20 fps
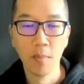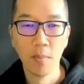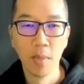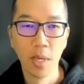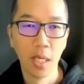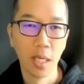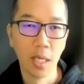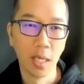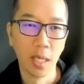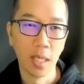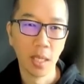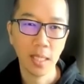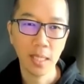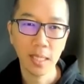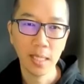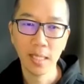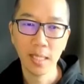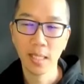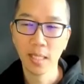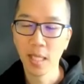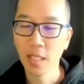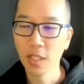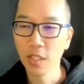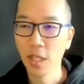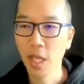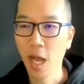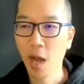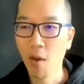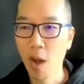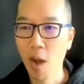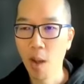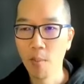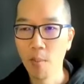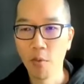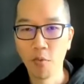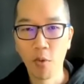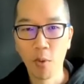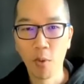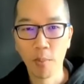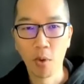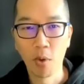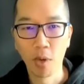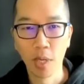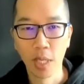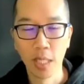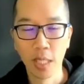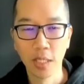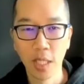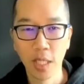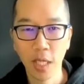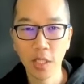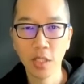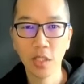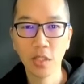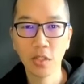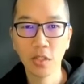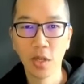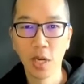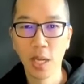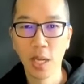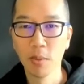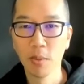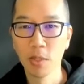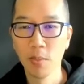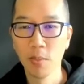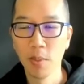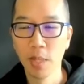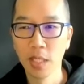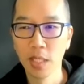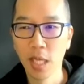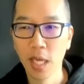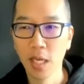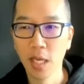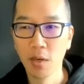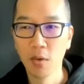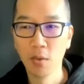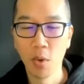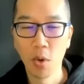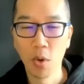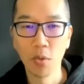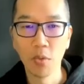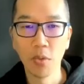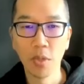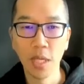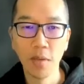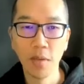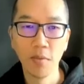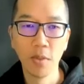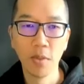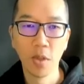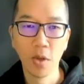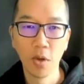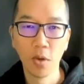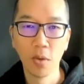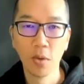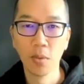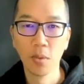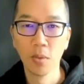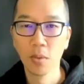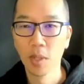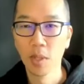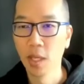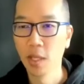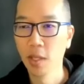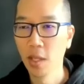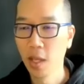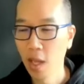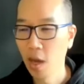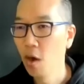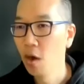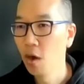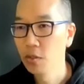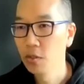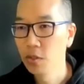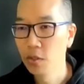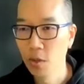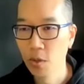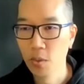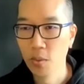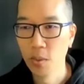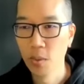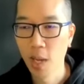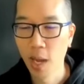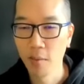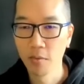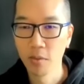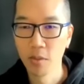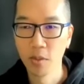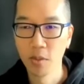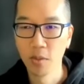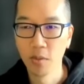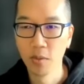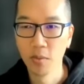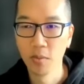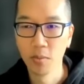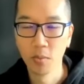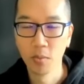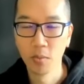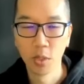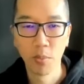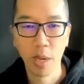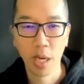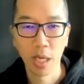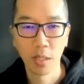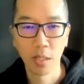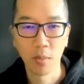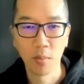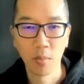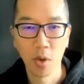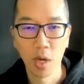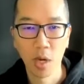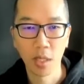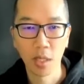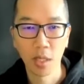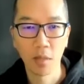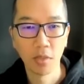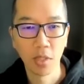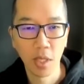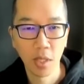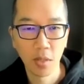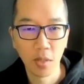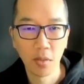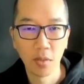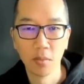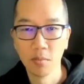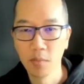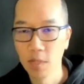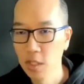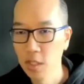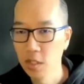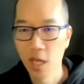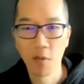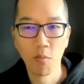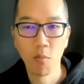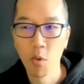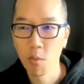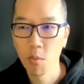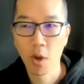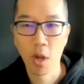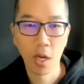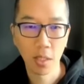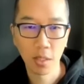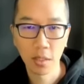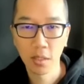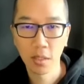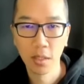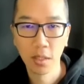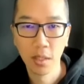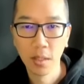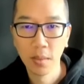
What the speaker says: But this is essentially how high-performing organizations are able to maintain growth, even though they also have to respect the product life cycle. They just have more products.